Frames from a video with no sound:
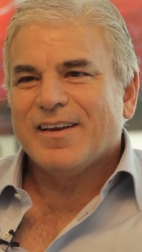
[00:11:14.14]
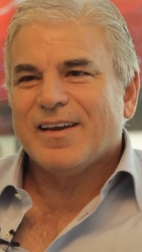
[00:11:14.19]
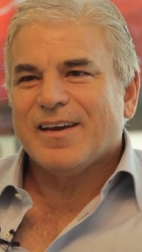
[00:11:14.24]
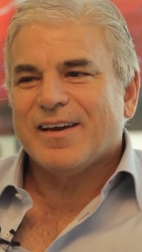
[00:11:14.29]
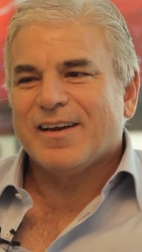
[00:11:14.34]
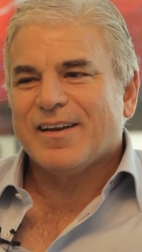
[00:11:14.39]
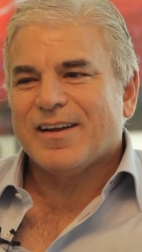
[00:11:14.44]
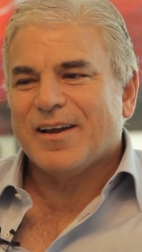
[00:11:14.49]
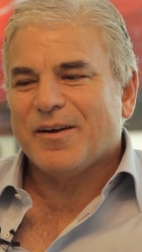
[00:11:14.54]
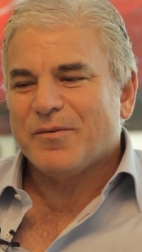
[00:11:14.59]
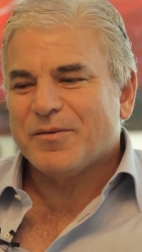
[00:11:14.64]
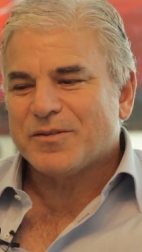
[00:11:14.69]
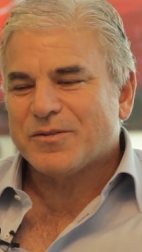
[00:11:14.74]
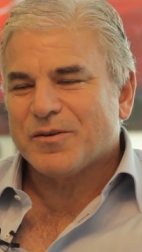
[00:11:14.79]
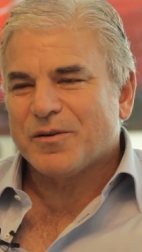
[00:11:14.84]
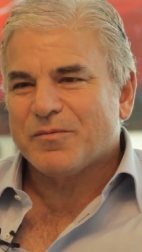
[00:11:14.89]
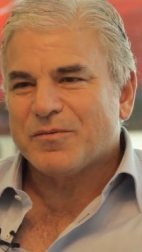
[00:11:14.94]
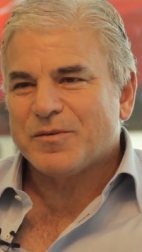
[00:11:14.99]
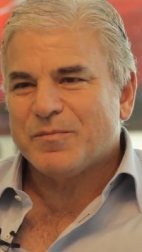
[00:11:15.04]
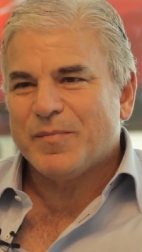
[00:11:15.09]
And I always
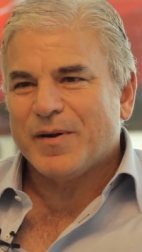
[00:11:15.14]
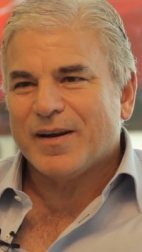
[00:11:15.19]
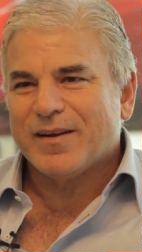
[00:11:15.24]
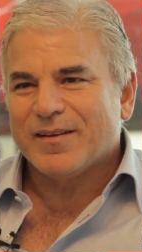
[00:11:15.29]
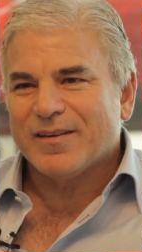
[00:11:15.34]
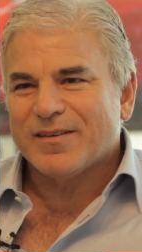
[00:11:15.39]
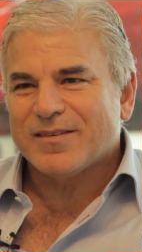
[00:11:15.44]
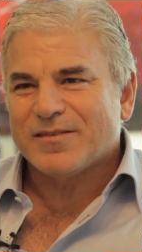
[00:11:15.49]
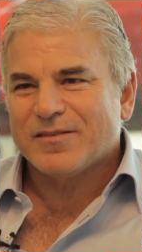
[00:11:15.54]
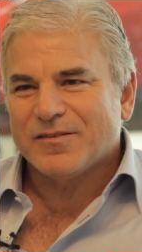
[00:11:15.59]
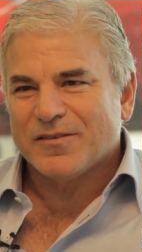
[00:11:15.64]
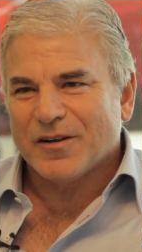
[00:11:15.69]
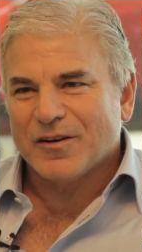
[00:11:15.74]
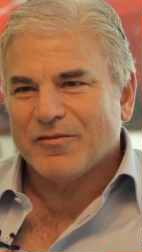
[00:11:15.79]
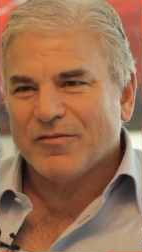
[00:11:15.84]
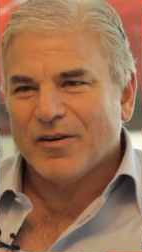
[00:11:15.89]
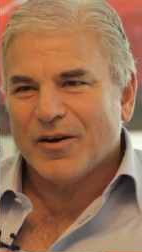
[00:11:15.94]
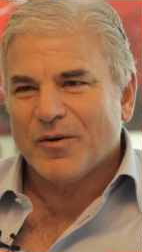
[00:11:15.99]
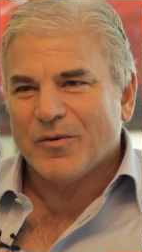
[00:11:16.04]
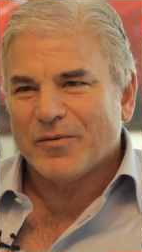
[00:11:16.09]
thought it was better to
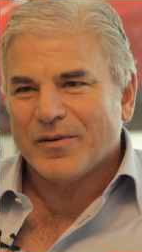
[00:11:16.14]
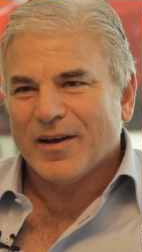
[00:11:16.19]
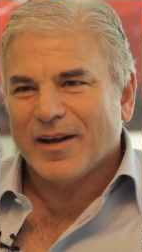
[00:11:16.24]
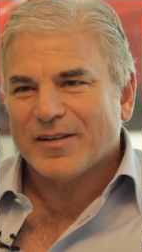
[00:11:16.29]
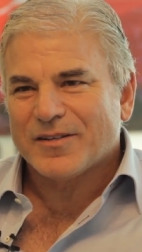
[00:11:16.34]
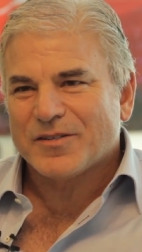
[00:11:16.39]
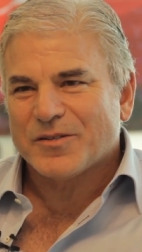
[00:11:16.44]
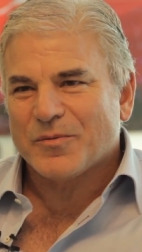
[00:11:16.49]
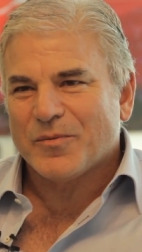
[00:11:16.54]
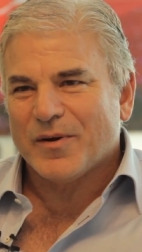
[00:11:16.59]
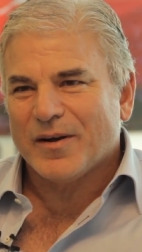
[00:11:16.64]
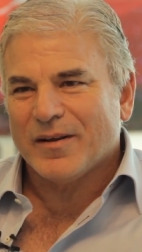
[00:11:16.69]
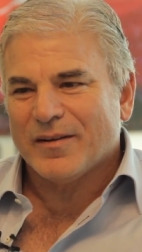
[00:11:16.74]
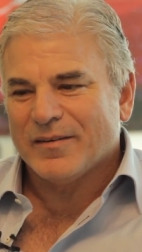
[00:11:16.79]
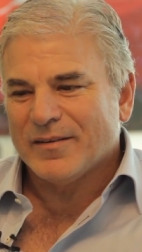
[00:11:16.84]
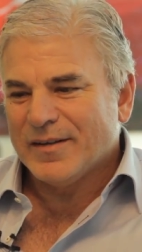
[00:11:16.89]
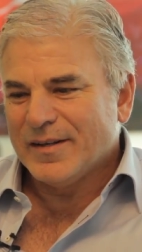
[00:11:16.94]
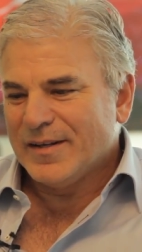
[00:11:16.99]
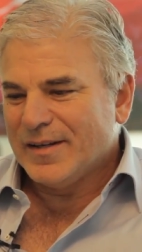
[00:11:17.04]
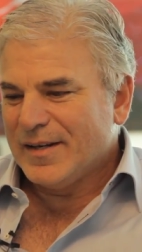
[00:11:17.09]
grow, not
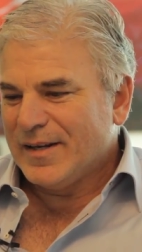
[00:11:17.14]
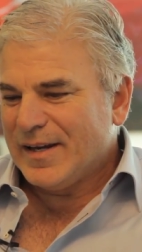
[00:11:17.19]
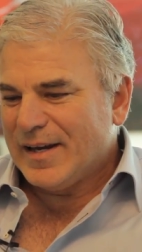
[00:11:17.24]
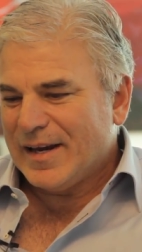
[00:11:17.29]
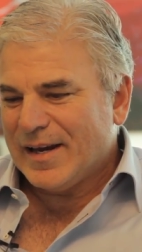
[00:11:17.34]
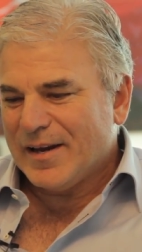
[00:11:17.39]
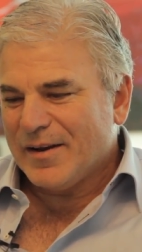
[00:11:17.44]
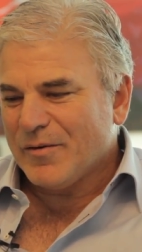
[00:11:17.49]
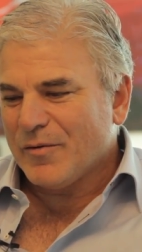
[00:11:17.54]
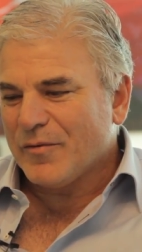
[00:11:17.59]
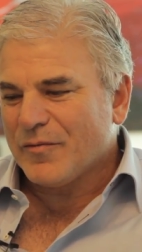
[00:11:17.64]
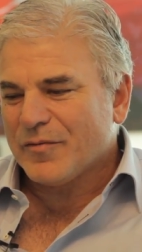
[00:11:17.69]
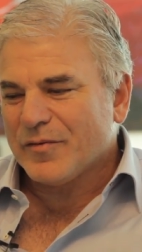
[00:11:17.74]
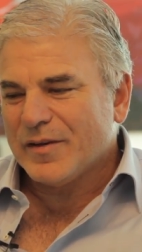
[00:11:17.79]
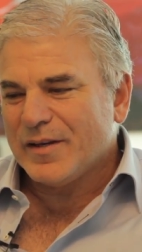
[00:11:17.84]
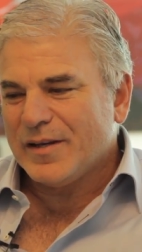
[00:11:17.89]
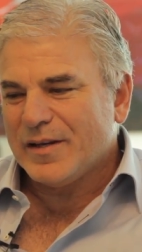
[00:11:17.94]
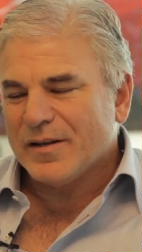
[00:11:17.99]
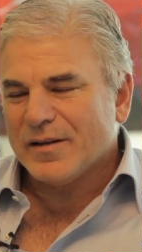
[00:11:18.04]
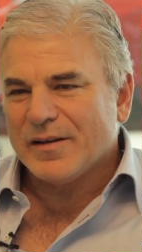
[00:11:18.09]
swell. And
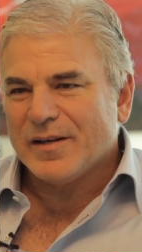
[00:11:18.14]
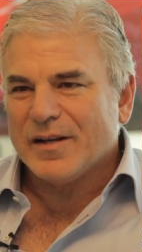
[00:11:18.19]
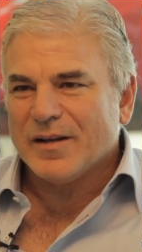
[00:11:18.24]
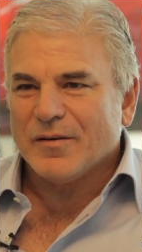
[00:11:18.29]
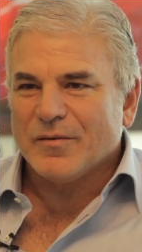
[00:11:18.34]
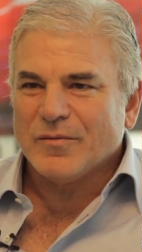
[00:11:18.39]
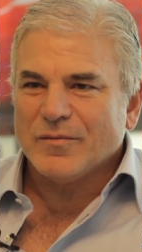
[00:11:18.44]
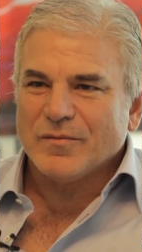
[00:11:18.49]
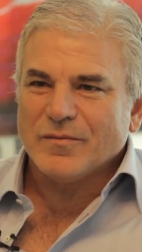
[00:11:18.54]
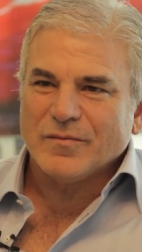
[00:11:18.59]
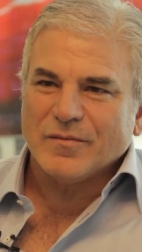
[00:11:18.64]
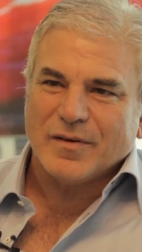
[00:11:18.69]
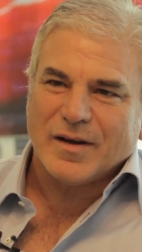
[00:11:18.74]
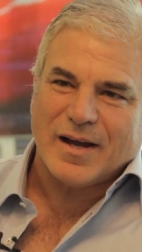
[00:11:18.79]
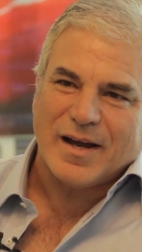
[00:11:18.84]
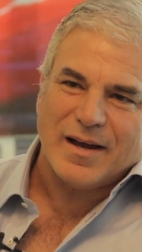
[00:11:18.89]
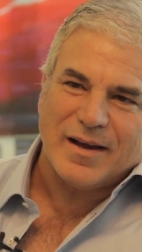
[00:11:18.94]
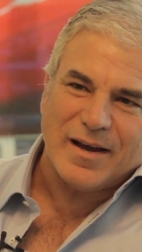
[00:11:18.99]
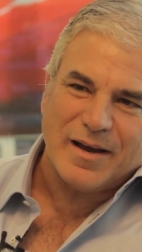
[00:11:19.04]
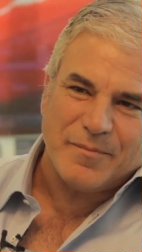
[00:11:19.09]
hopefully, you know,
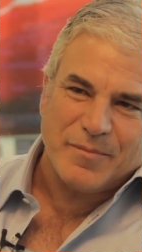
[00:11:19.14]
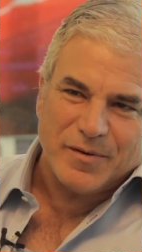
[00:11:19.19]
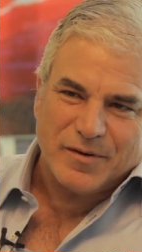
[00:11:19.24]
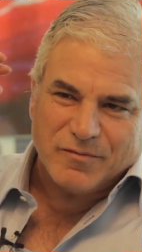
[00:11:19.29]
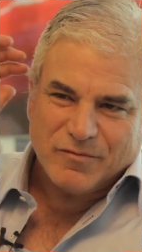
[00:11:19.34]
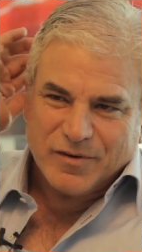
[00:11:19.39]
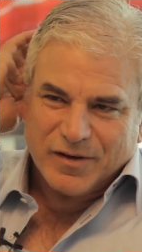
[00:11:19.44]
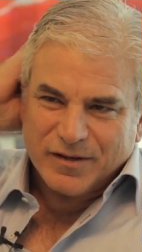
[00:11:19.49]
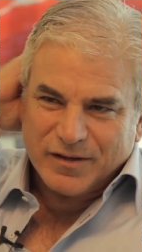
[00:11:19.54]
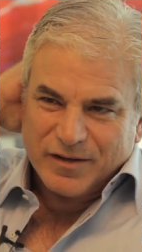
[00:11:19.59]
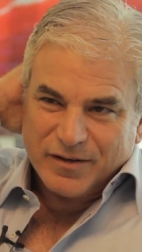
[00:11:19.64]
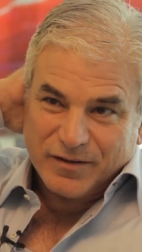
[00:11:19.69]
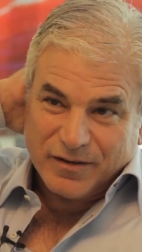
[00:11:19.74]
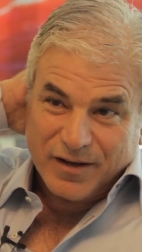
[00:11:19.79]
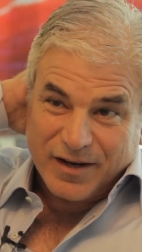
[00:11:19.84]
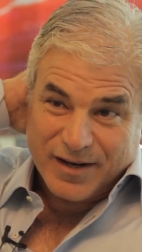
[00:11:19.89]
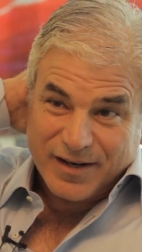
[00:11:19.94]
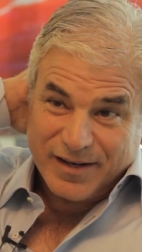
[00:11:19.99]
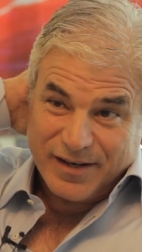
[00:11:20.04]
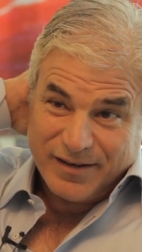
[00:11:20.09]
I, have been really
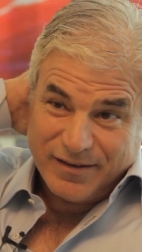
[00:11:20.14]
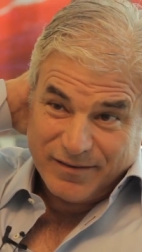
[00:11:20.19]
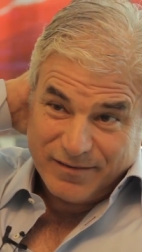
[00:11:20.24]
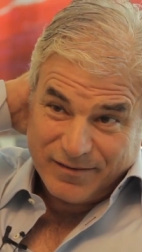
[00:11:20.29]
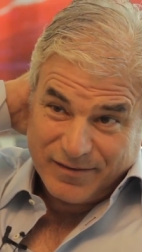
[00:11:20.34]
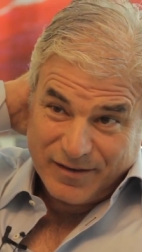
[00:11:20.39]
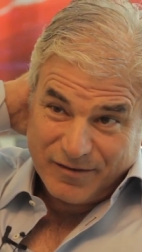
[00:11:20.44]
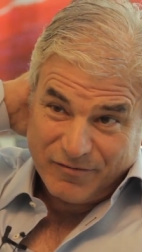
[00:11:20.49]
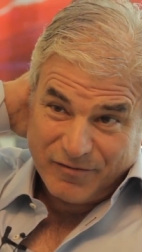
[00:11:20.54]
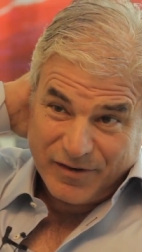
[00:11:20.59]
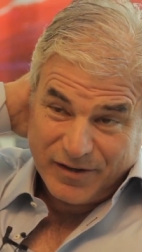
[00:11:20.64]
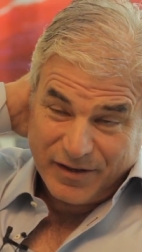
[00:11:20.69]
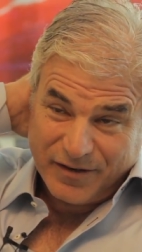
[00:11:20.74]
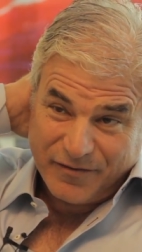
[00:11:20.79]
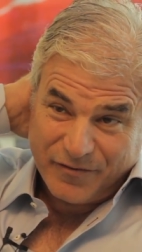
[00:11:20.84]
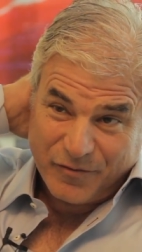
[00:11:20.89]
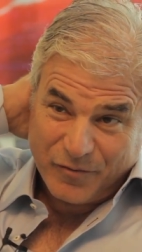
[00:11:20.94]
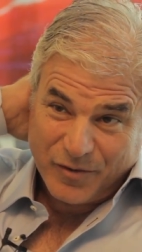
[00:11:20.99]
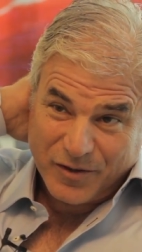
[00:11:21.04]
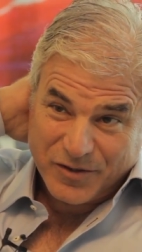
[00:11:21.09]
lucky and really
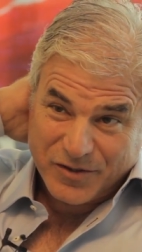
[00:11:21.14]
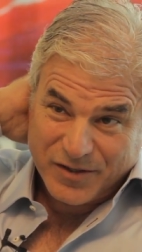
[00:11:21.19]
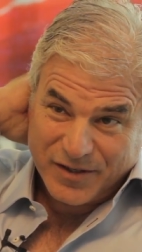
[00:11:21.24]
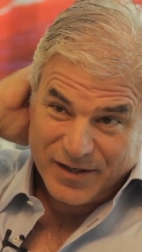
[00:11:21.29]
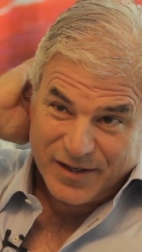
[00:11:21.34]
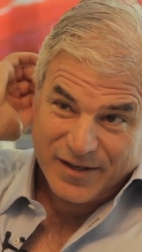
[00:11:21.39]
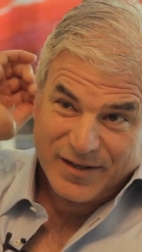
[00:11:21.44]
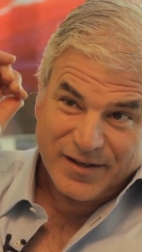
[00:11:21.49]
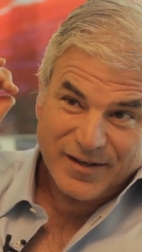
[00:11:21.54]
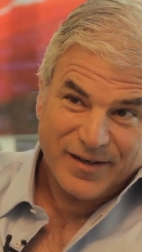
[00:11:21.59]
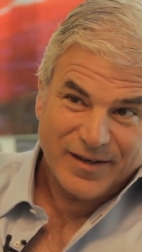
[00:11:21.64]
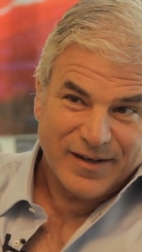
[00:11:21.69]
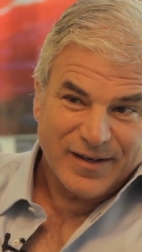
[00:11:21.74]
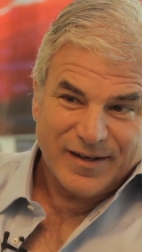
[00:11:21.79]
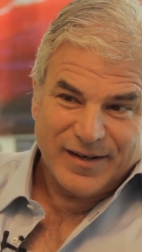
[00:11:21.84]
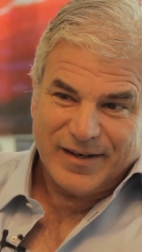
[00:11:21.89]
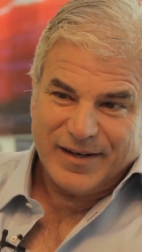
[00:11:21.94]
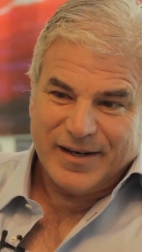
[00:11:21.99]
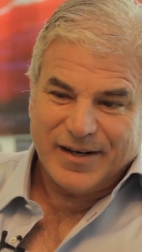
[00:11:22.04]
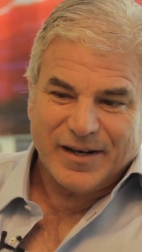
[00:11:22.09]
fortunate.
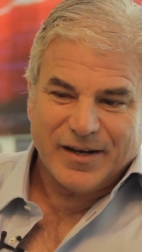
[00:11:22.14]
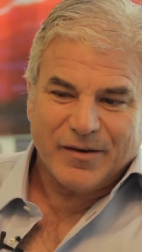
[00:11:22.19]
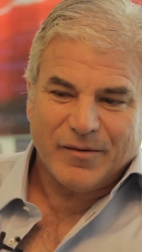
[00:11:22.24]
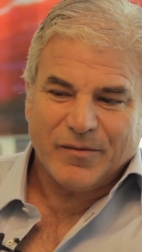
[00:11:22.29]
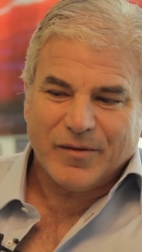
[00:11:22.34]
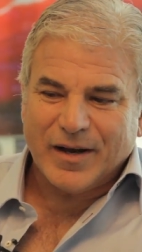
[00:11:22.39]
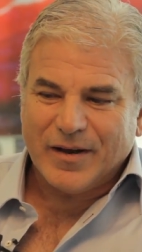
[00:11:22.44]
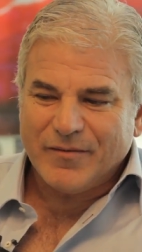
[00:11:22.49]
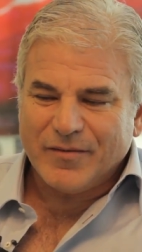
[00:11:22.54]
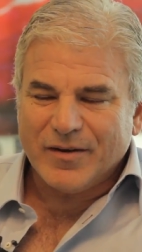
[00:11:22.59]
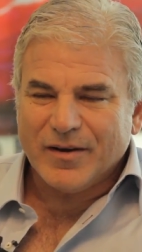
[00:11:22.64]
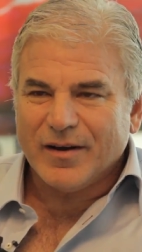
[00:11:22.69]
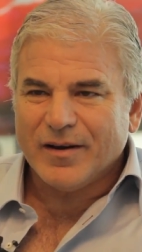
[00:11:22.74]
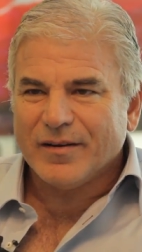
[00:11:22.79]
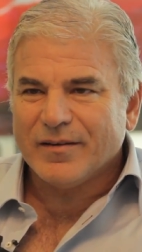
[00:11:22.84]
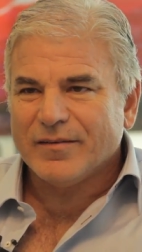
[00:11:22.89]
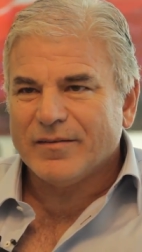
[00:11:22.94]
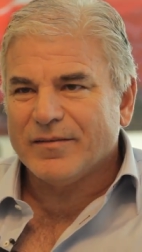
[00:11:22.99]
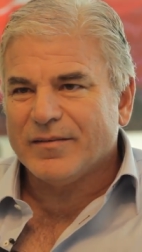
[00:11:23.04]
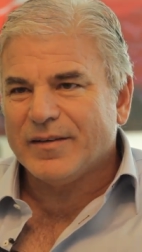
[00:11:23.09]
You know, I've
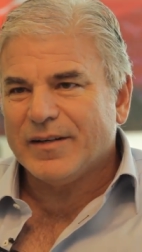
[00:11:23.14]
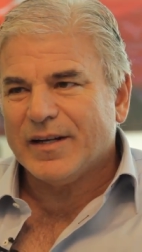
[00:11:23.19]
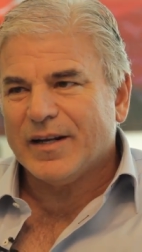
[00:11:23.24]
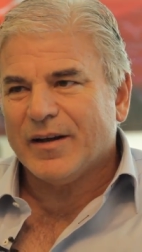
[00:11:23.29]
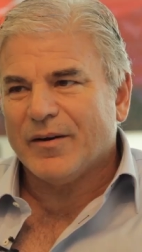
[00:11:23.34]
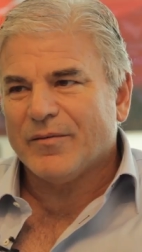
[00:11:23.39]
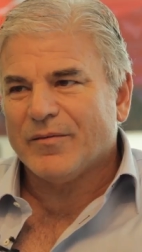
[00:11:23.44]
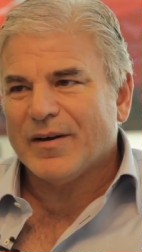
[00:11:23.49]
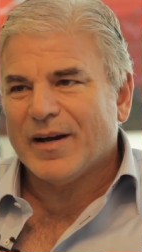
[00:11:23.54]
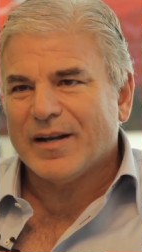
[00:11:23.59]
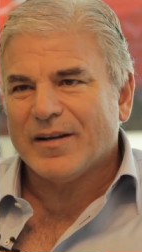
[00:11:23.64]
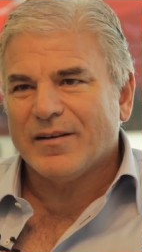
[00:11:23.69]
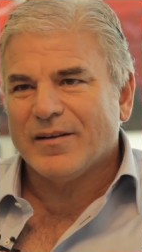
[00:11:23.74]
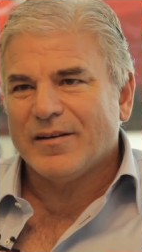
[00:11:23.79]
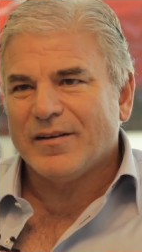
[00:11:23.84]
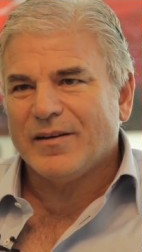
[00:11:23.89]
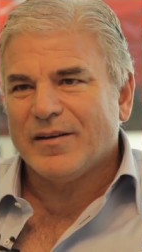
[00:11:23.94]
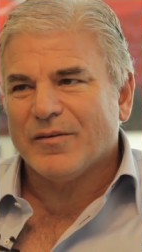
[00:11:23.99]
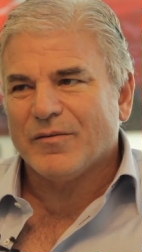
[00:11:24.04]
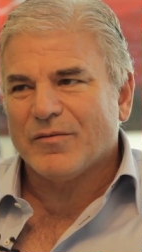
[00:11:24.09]
got, you know, had,
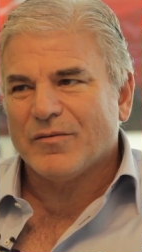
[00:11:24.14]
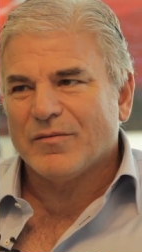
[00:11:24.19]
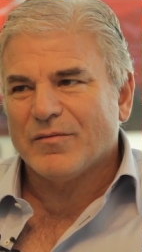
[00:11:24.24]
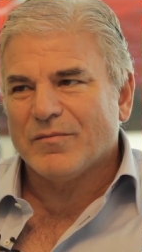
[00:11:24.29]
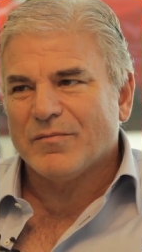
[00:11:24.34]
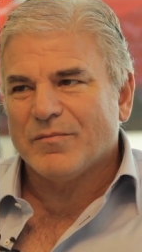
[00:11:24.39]
you know,